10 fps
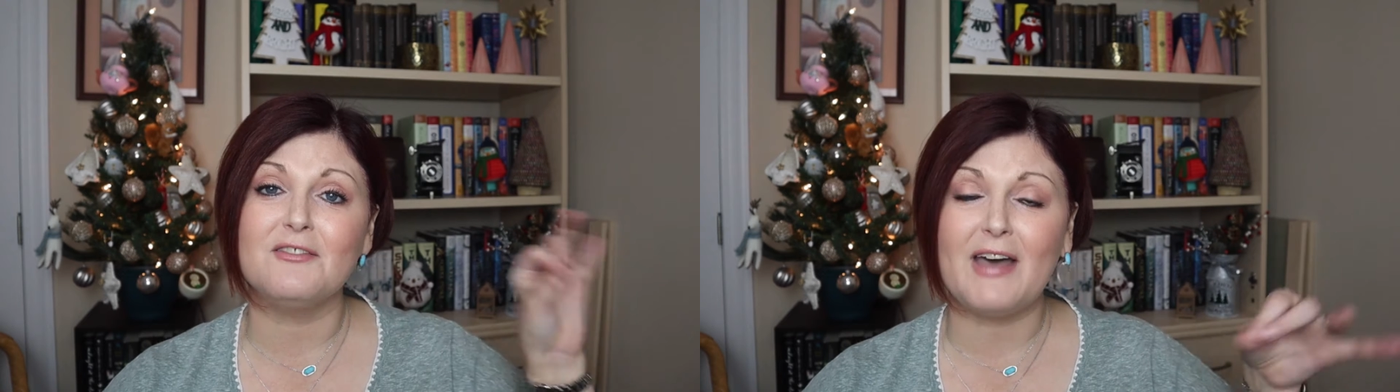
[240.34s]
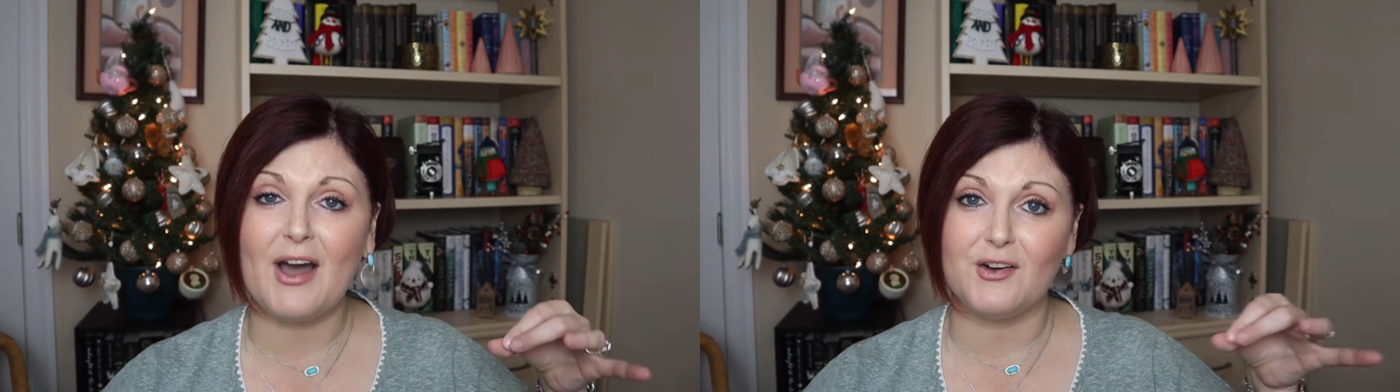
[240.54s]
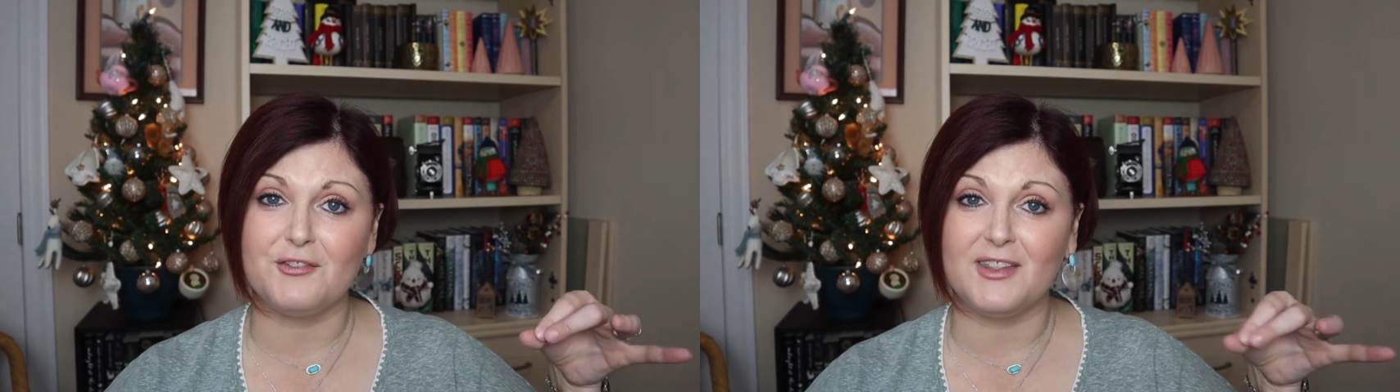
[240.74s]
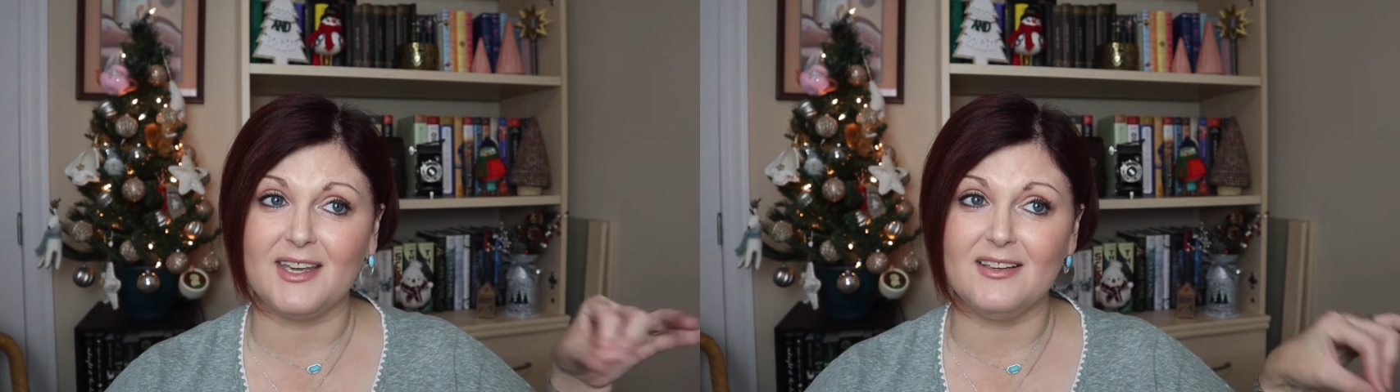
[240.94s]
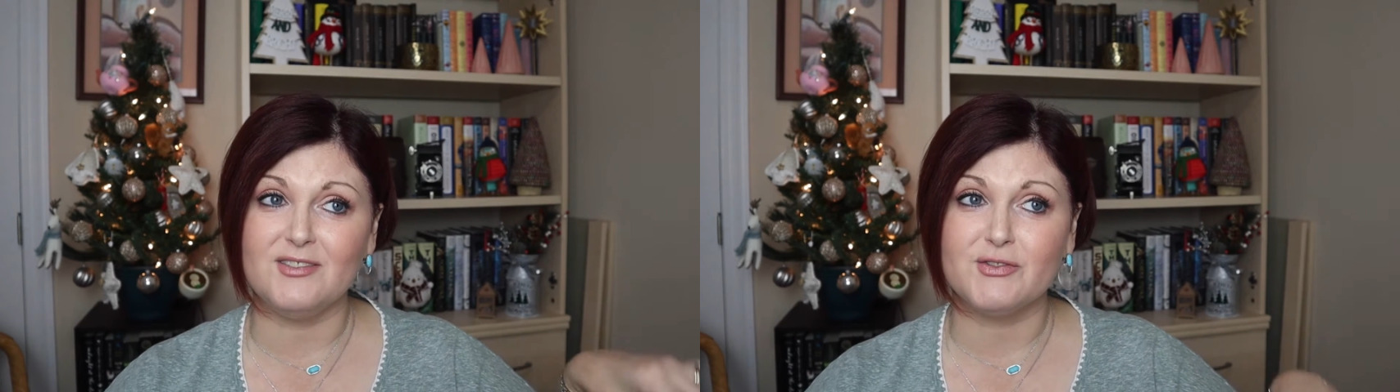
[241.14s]
The Vow of
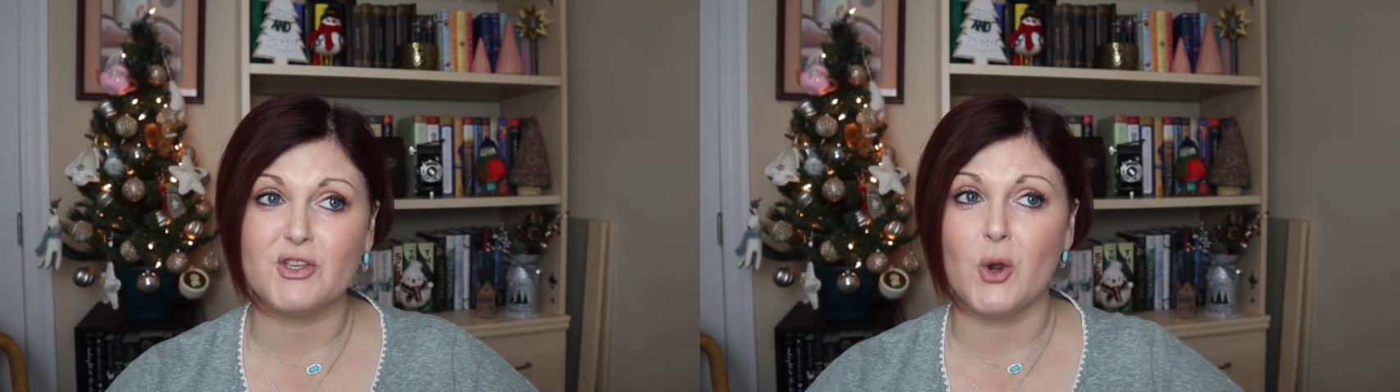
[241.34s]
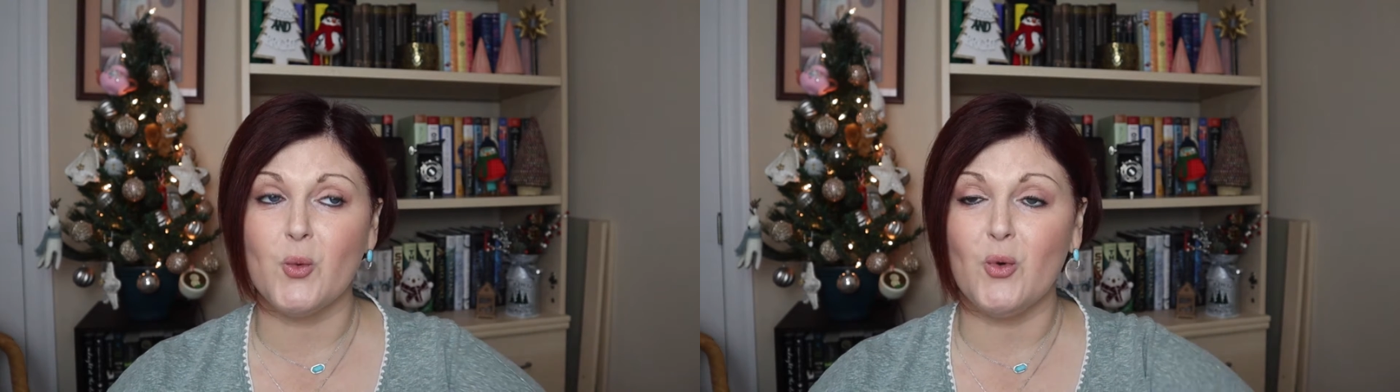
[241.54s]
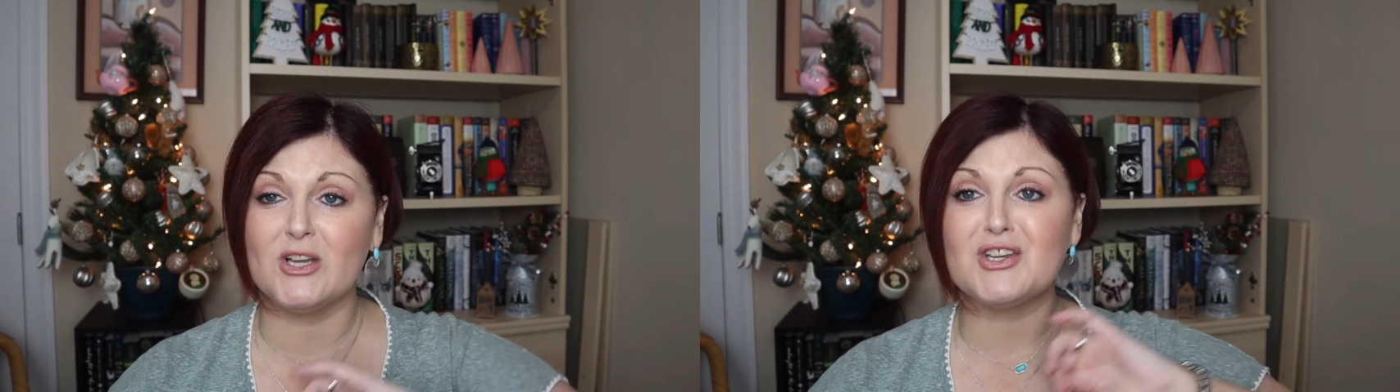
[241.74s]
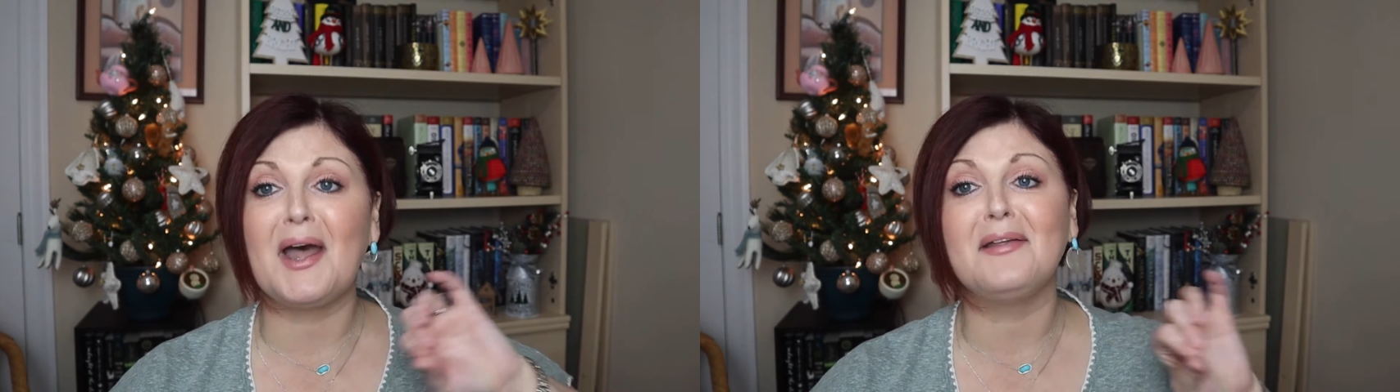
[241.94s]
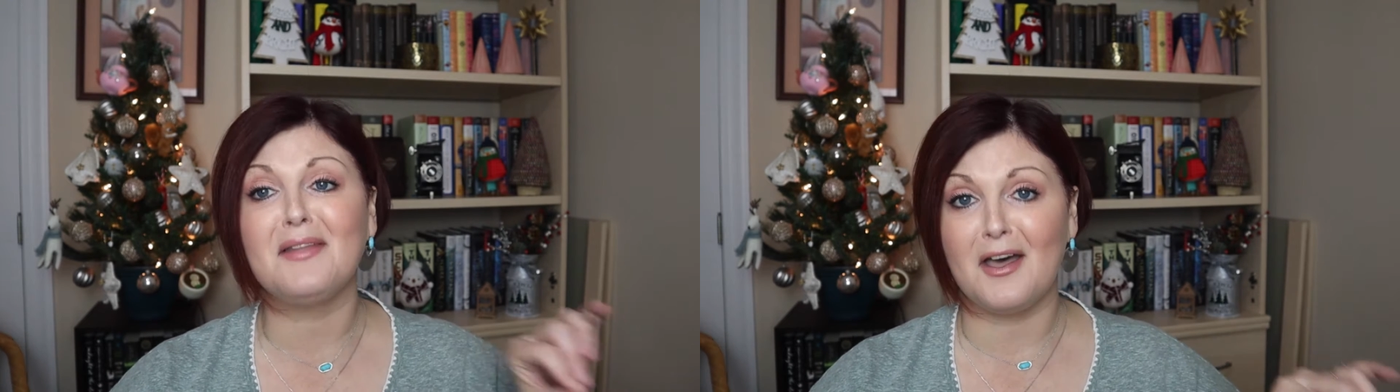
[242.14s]
Thieves, which
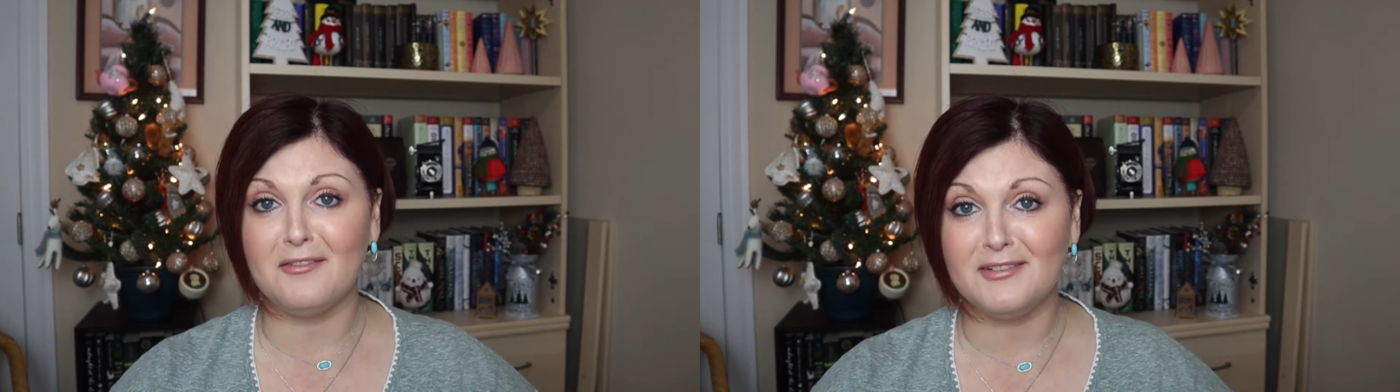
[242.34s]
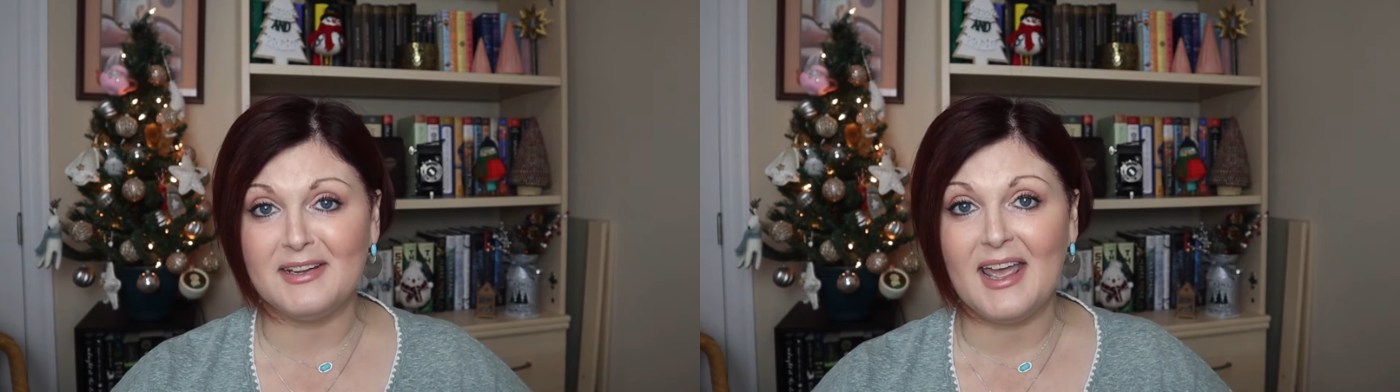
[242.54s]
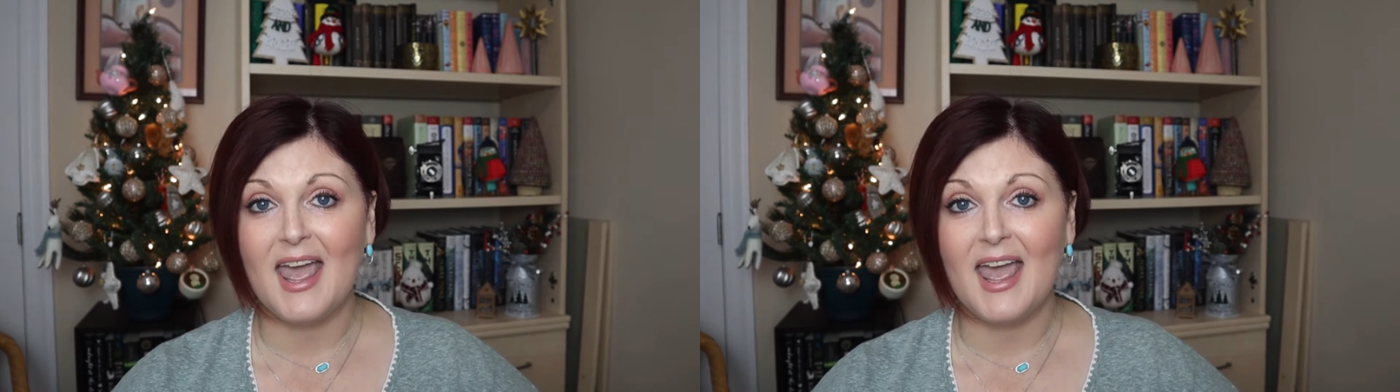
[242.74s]
I loved,